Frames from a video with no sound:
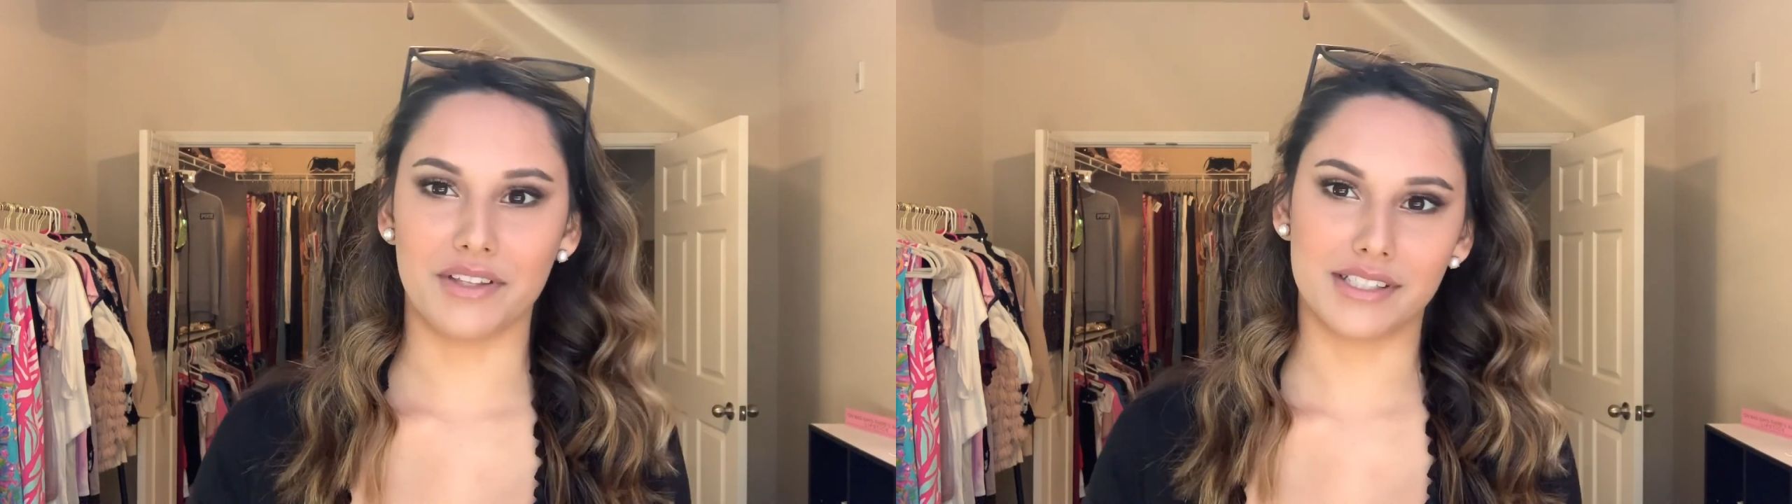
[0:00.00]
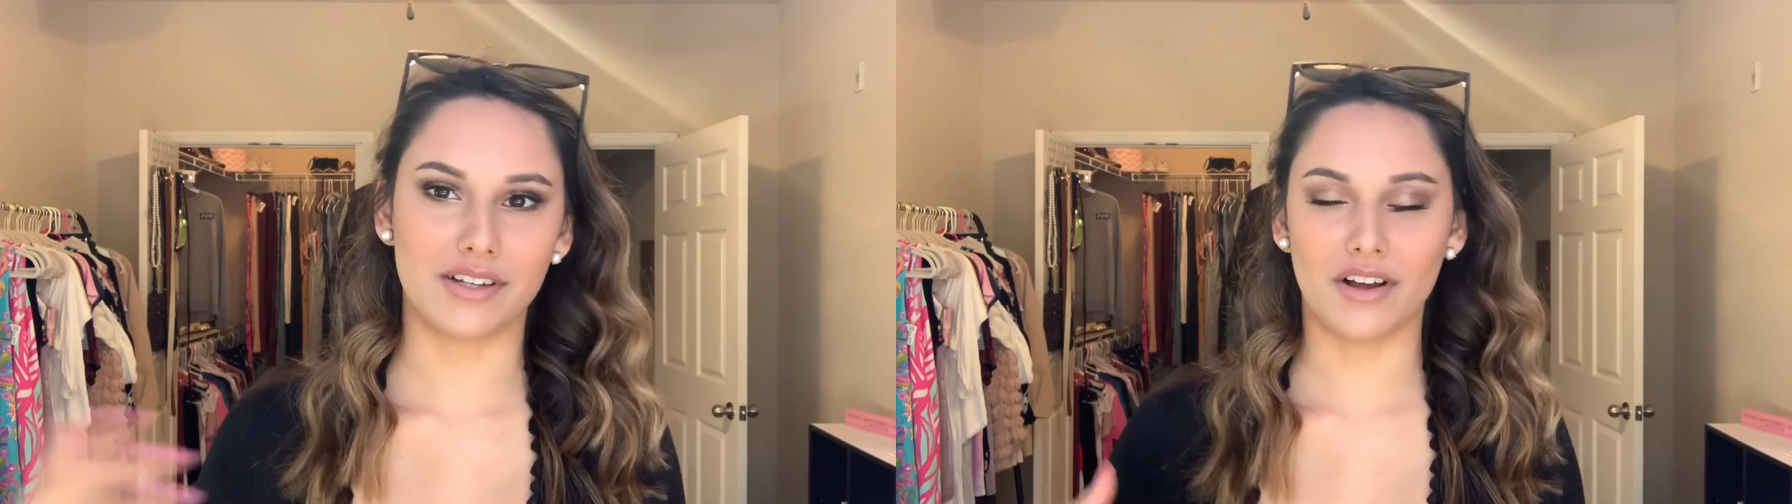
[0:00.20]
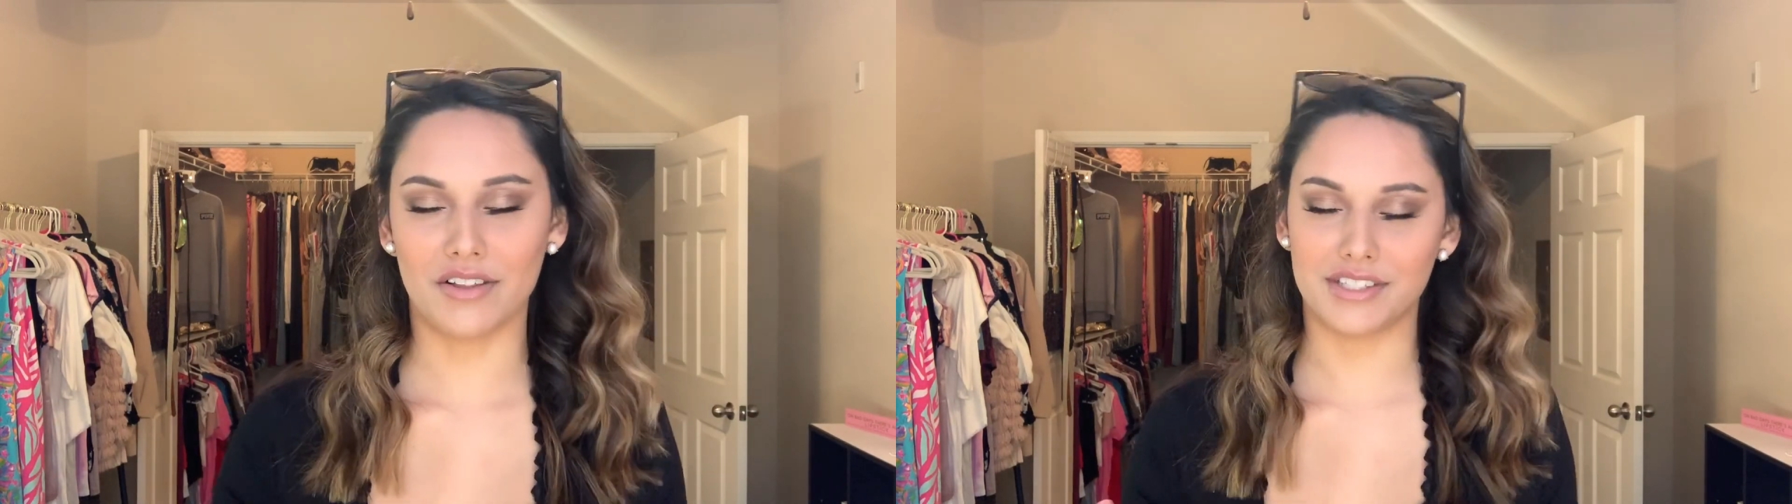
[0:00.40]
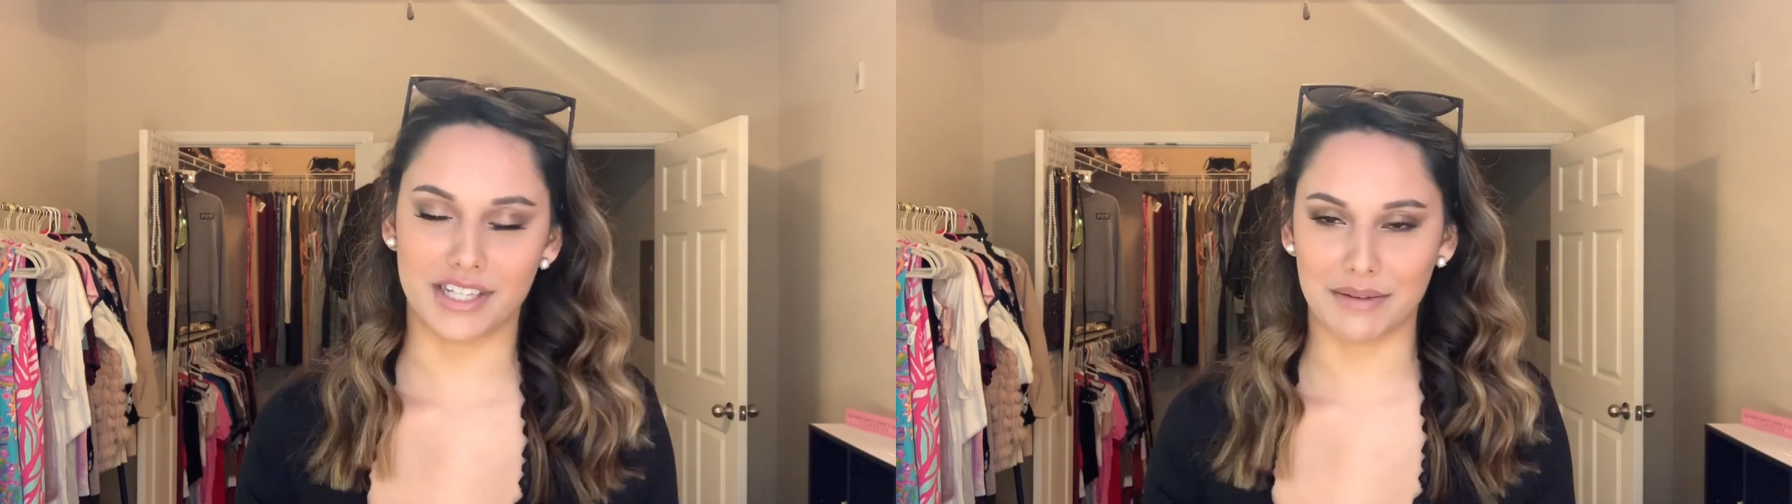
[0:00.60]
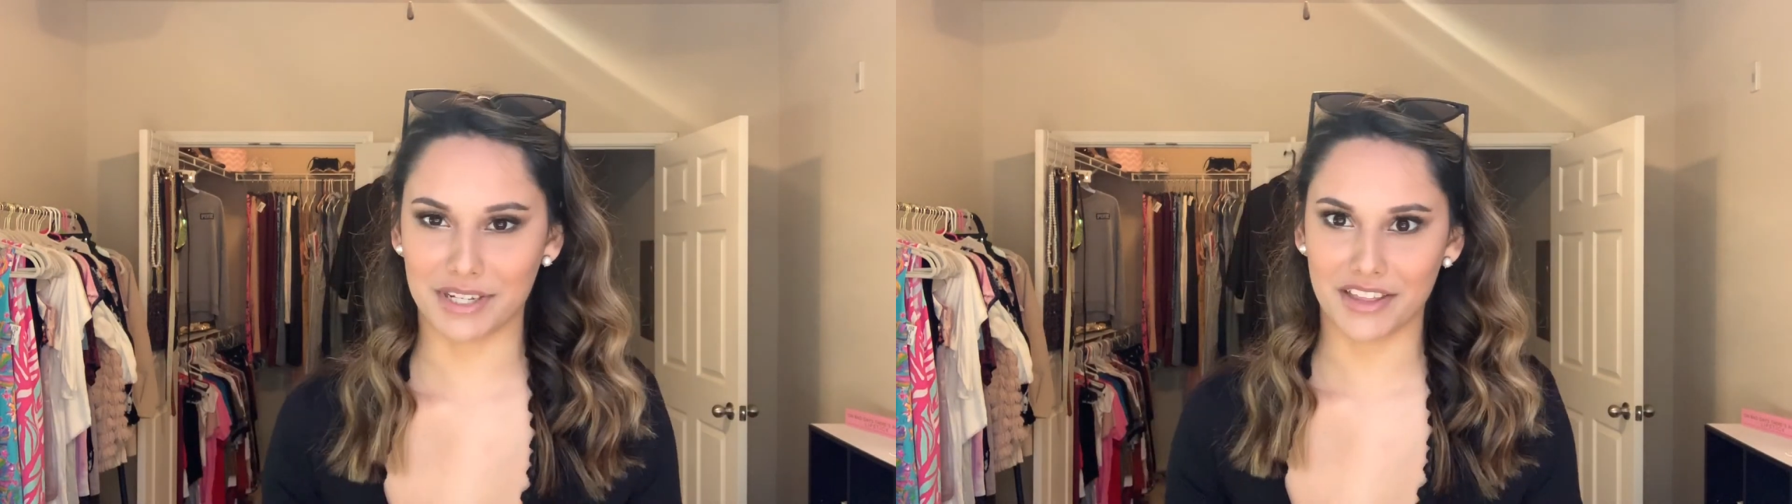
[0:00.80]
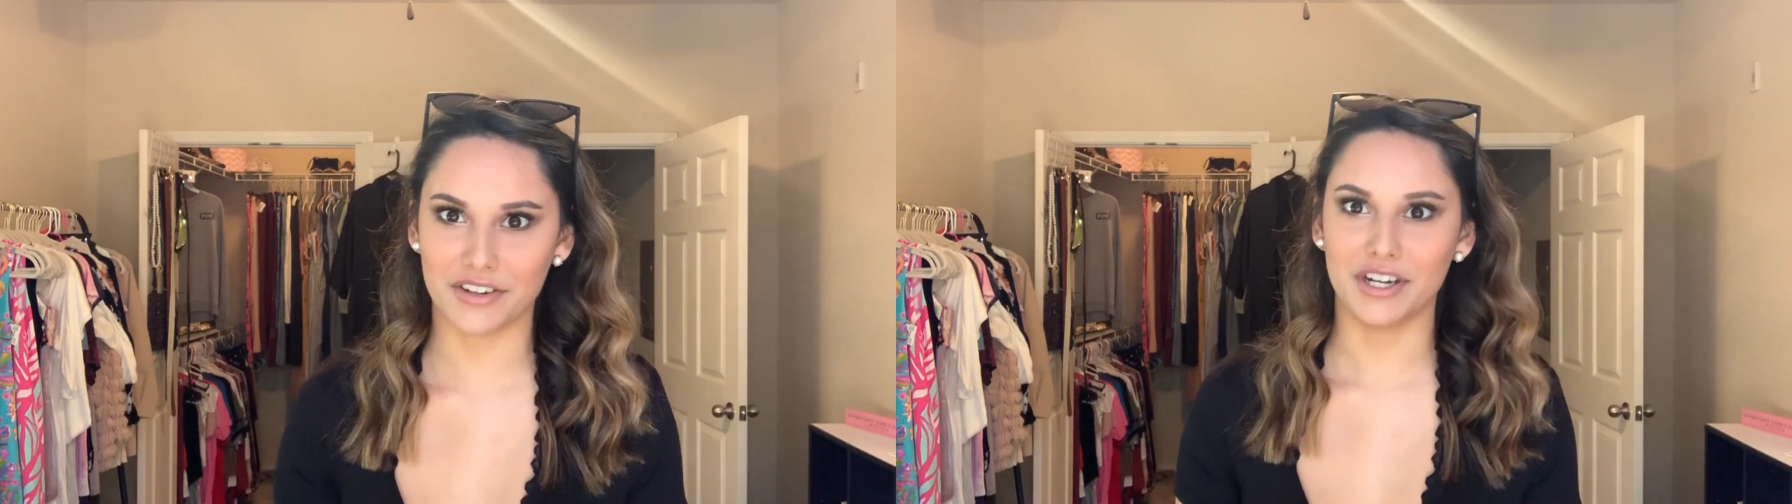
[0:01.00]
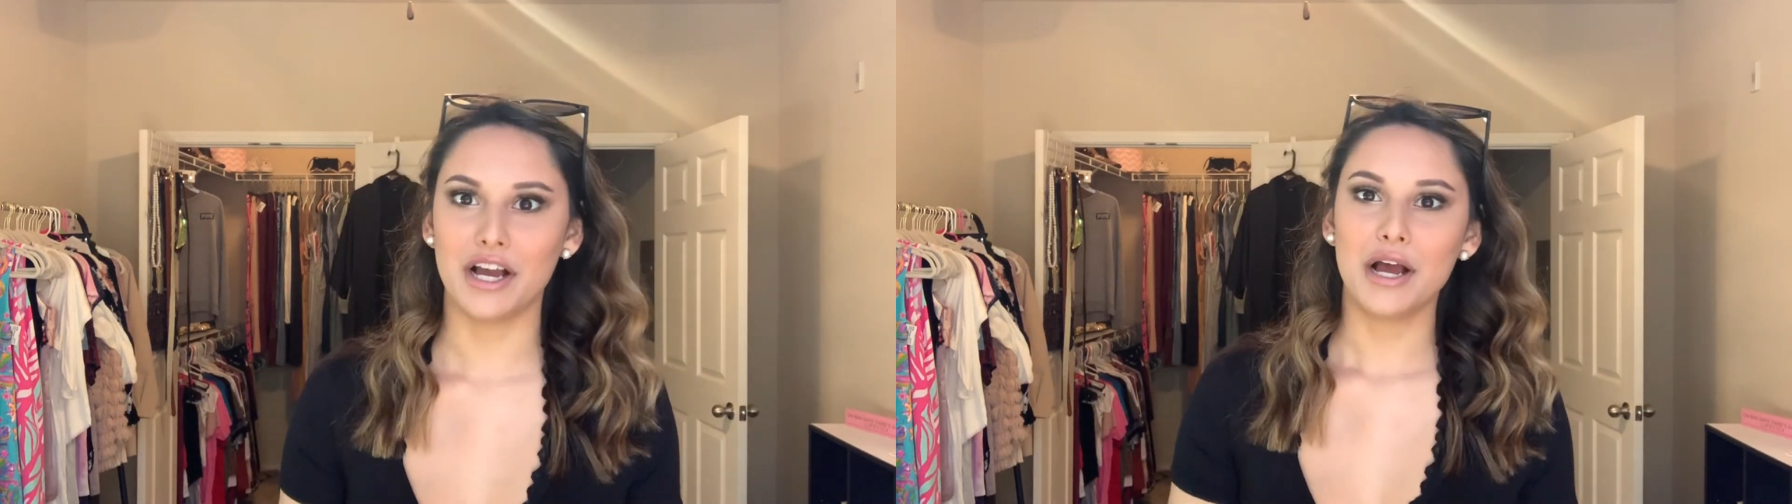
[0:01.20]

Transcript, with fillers: this all this time together.